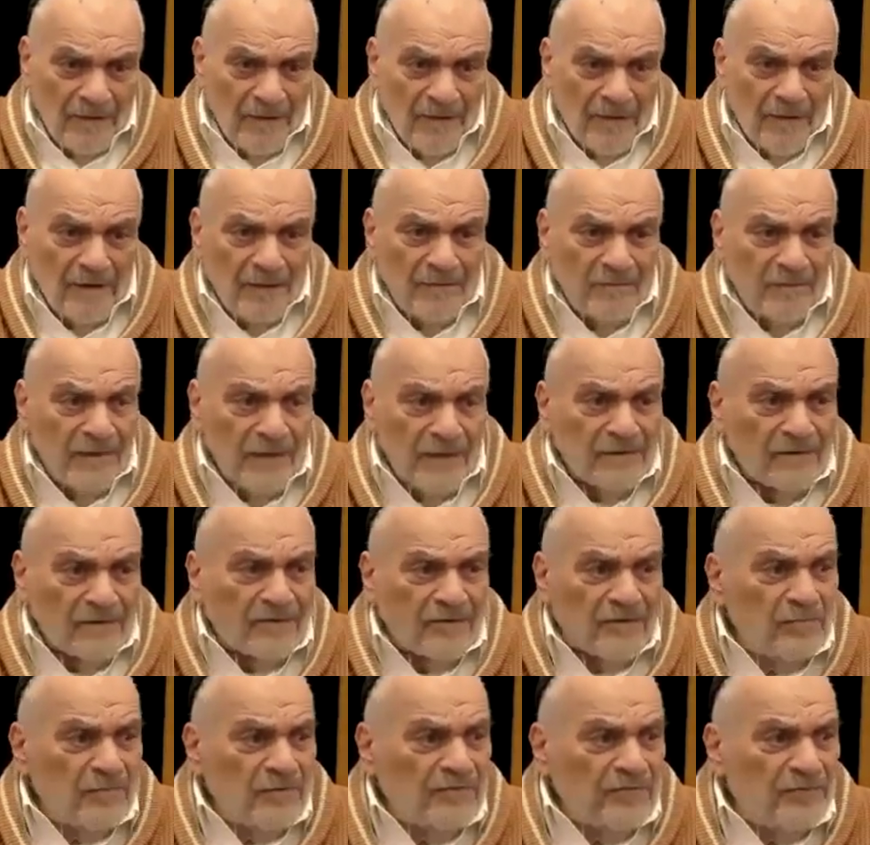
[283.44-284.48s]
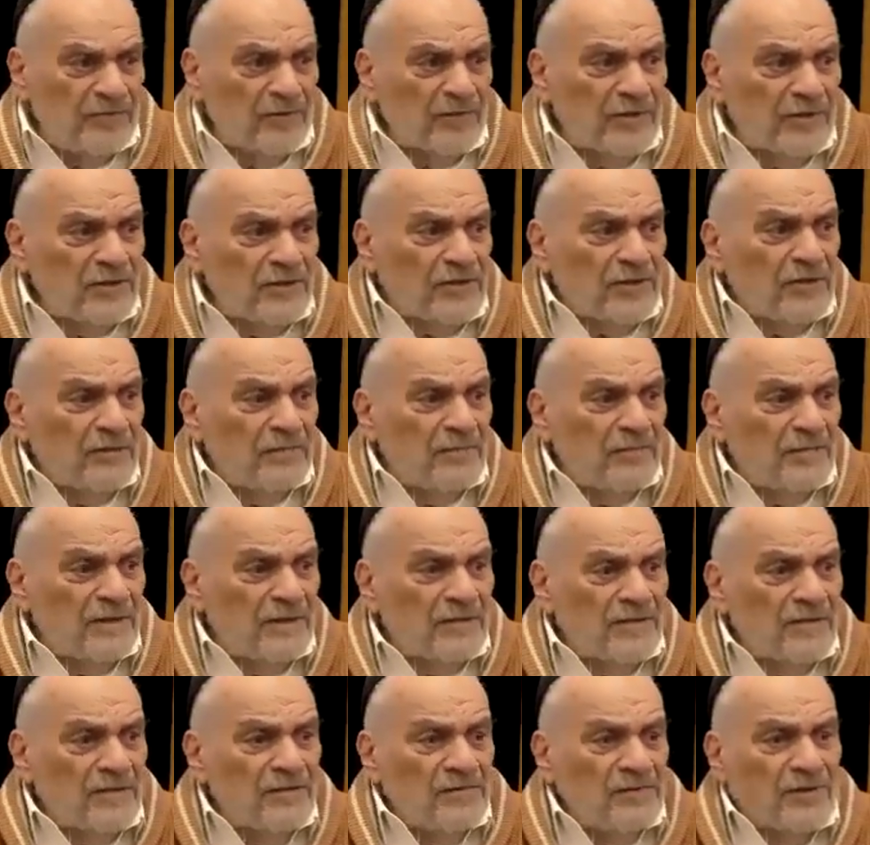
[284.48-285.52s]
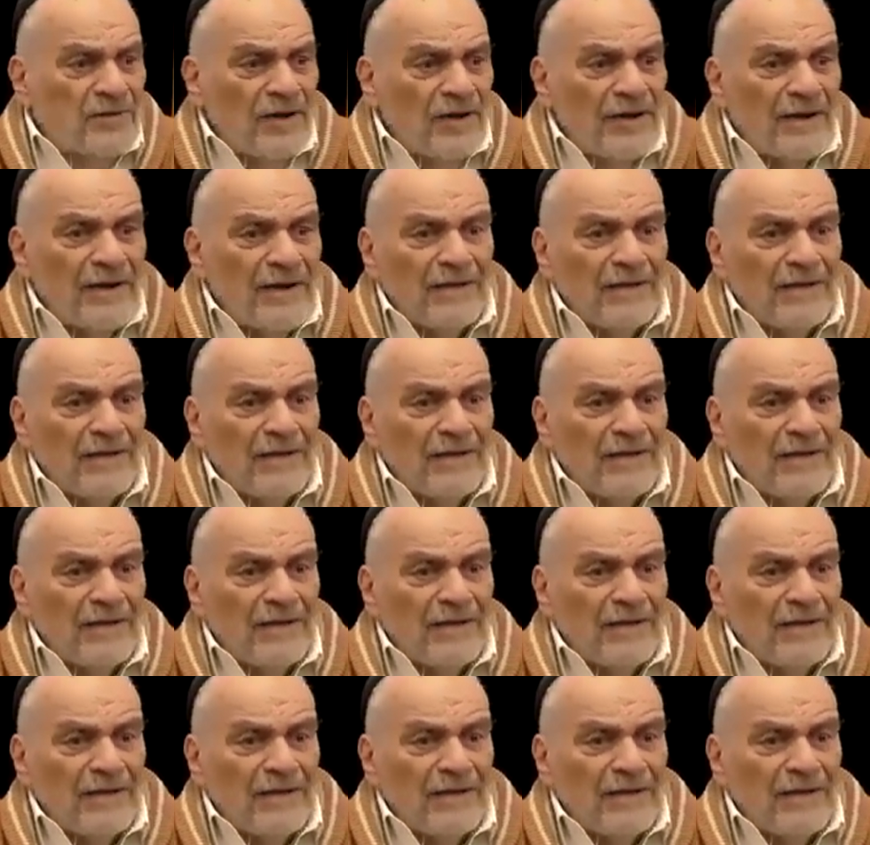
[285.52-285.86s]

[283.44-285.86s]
amongst the Meforshim as to try